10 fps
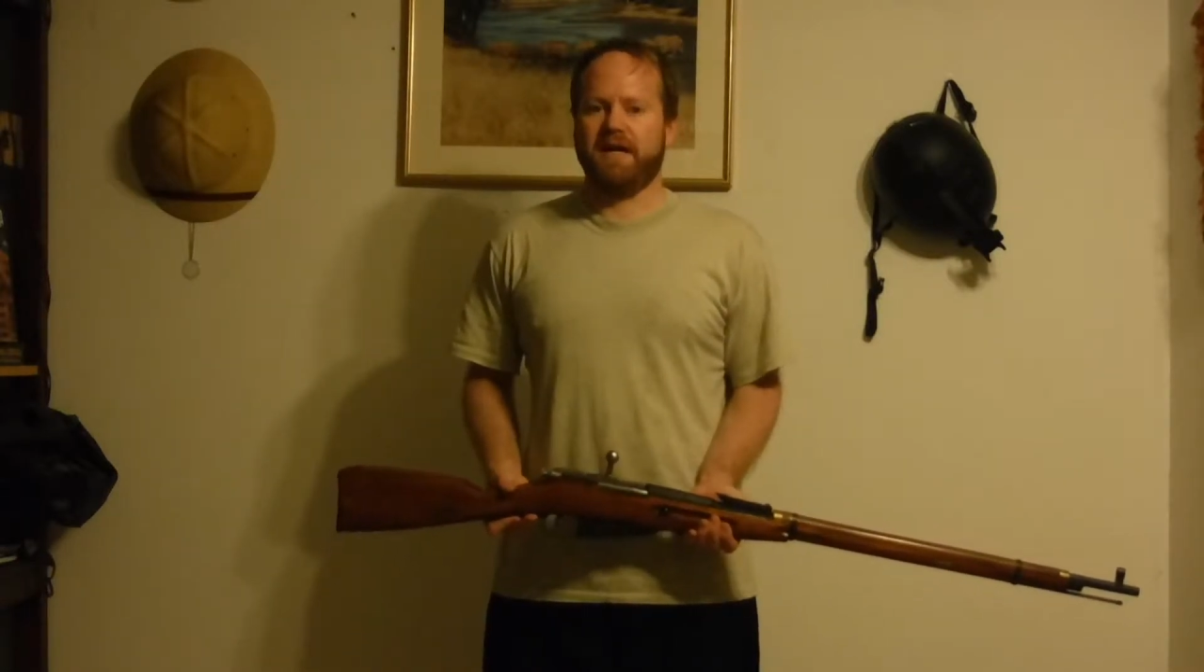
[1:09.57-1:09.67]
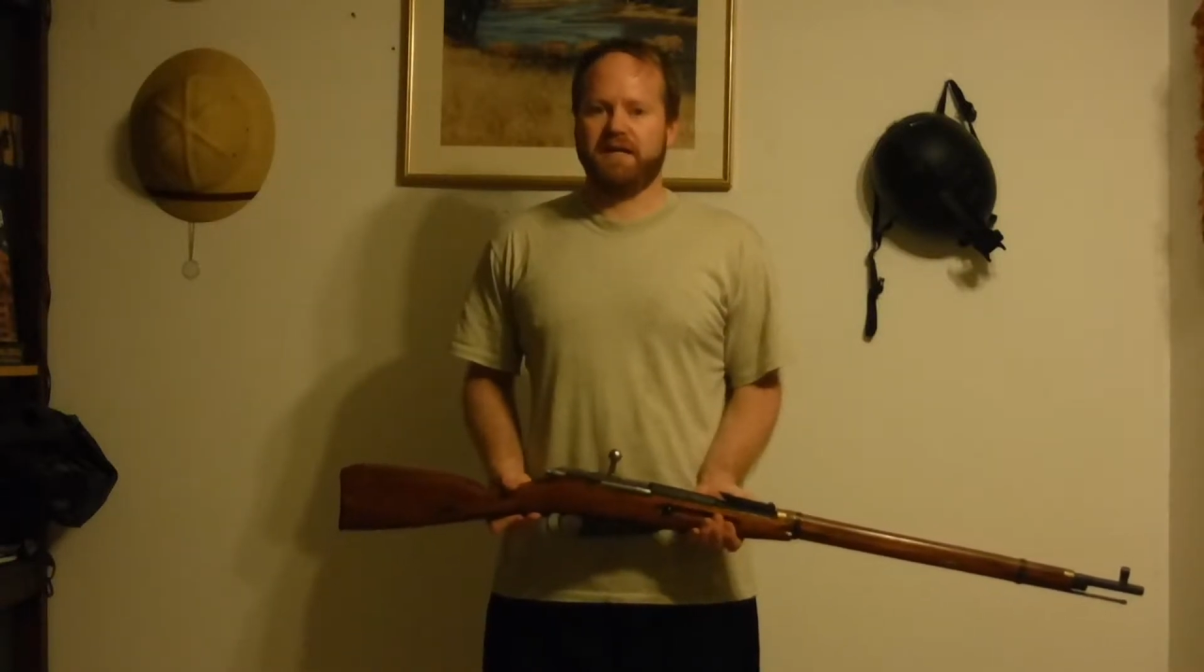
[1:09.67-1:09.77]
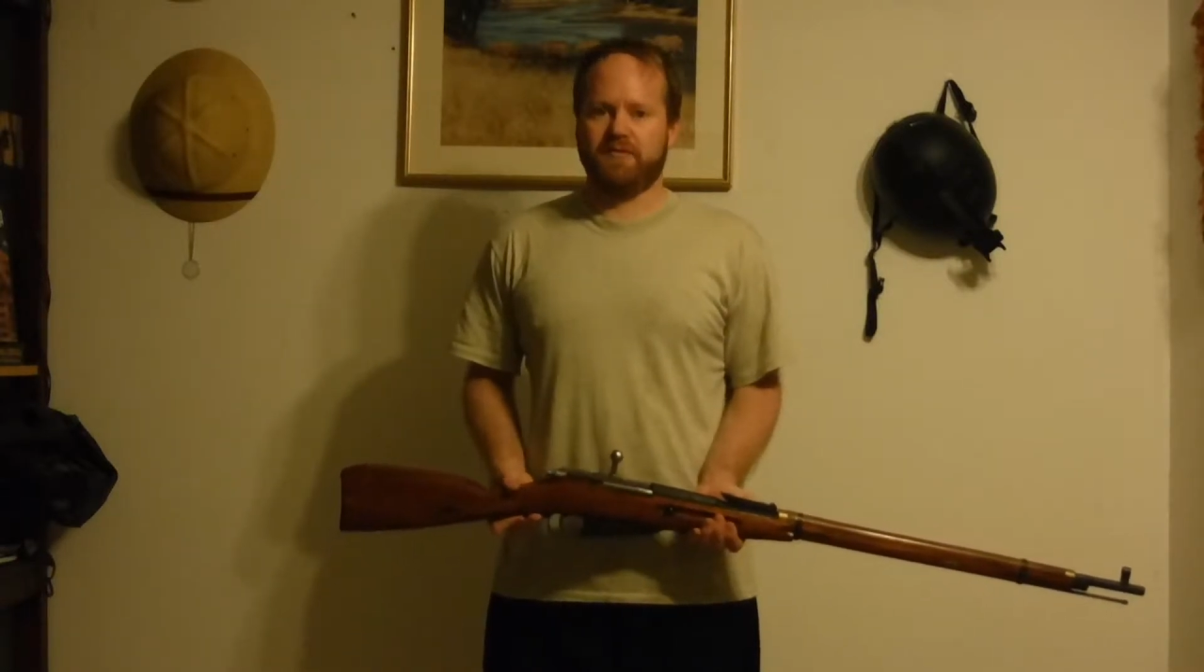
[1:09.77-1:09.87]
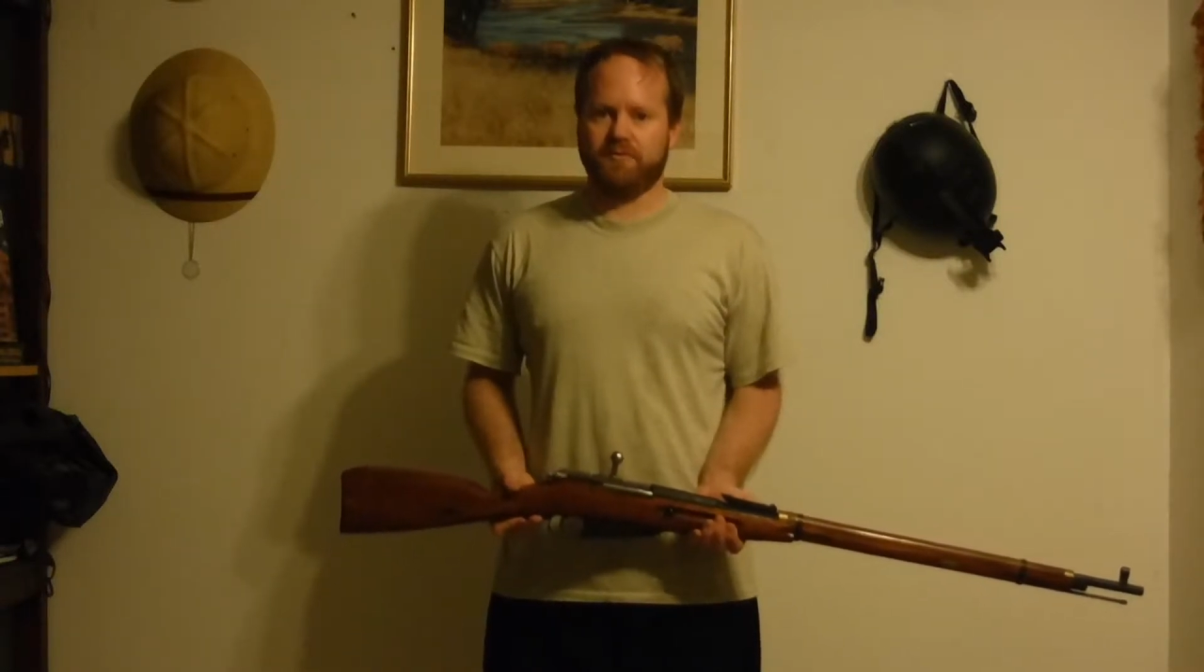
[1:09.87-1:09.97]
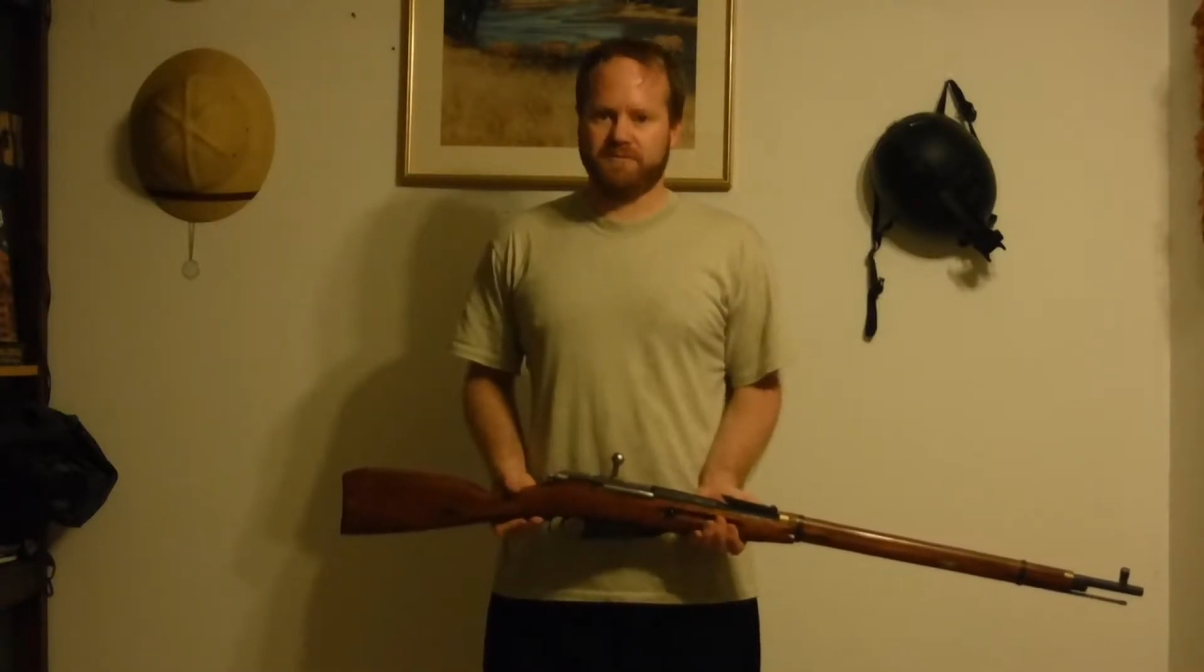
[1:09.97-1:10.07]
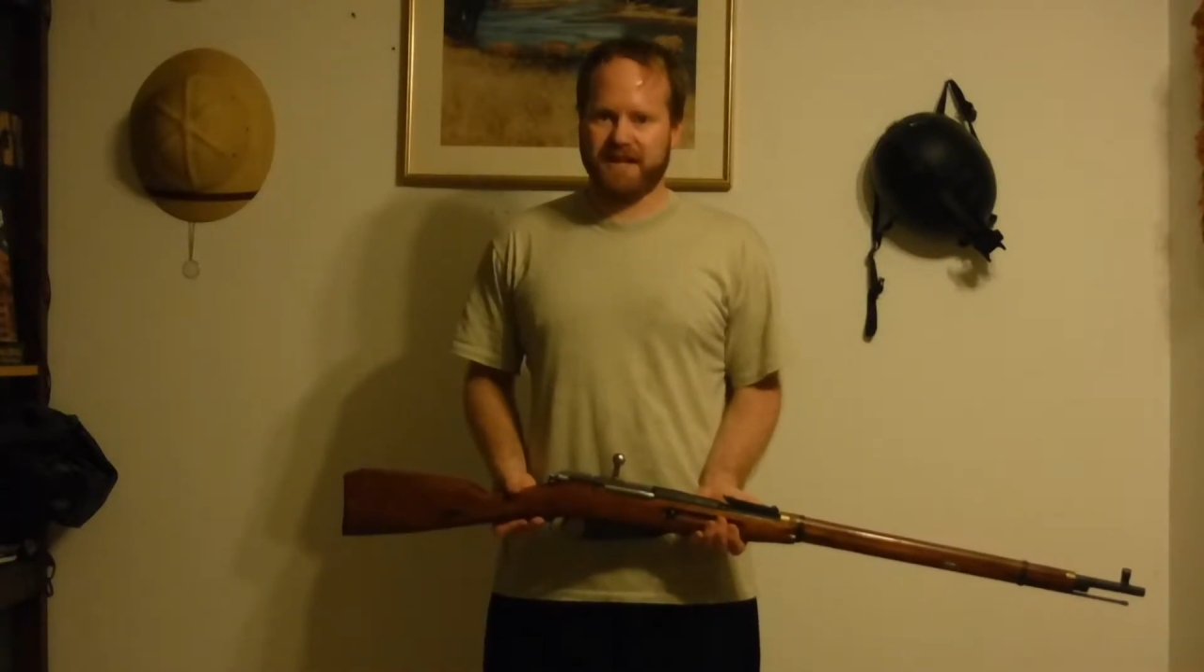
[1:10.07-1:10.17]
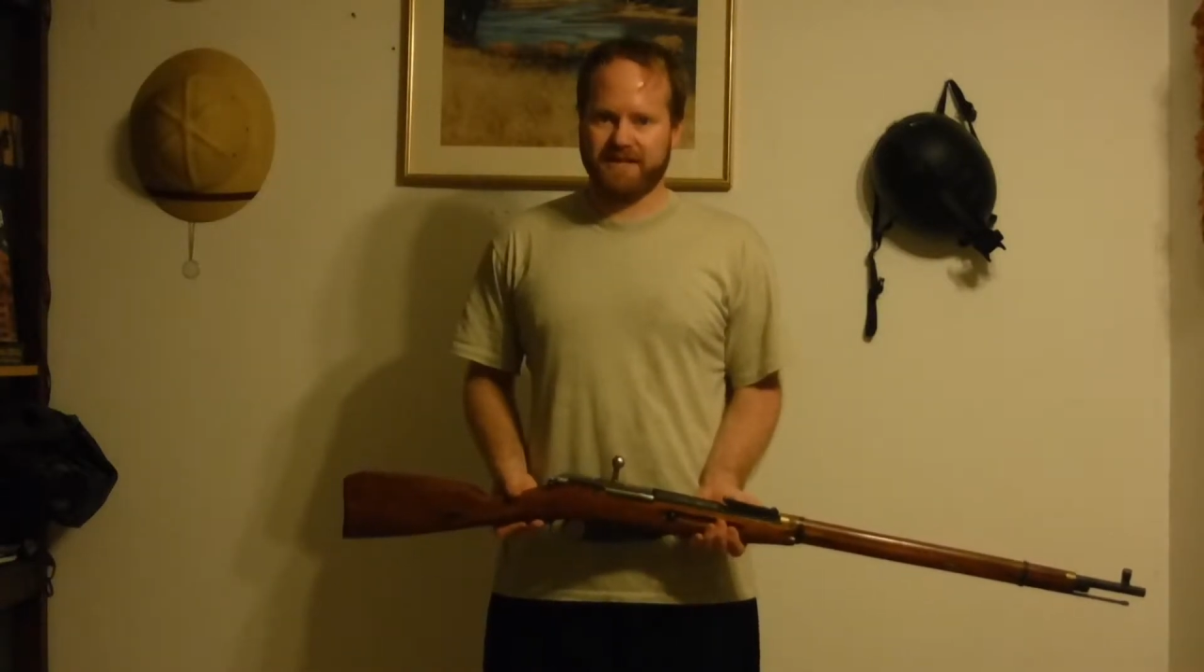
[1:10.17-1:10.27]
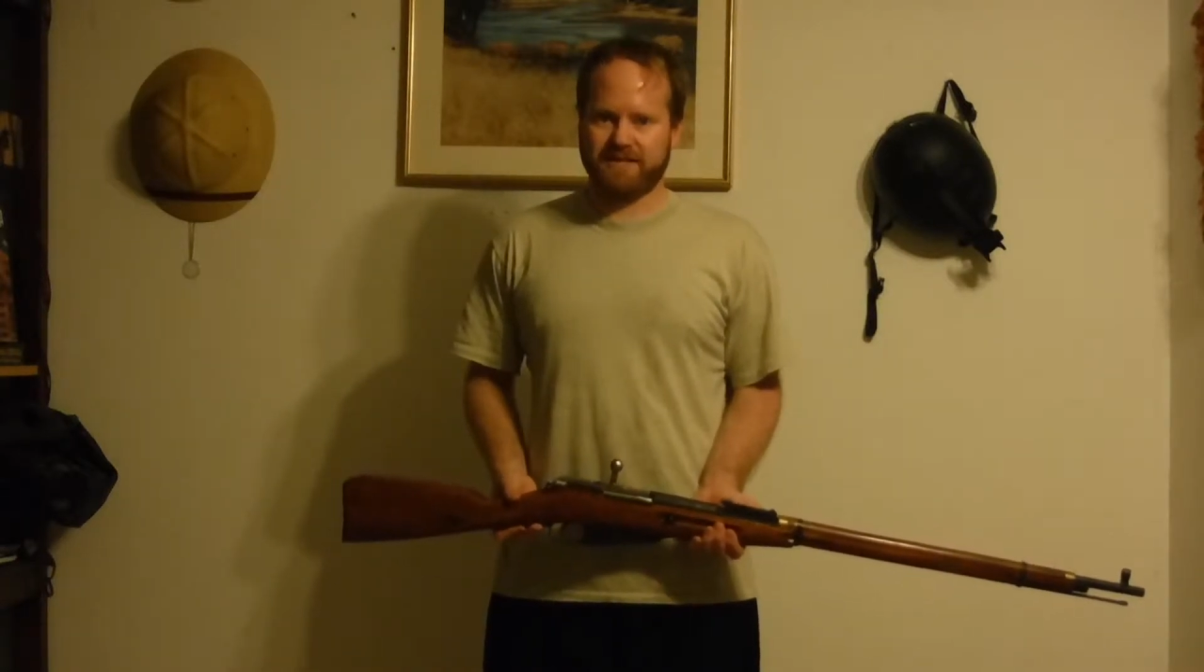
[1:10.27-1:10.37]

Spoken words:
any of them 10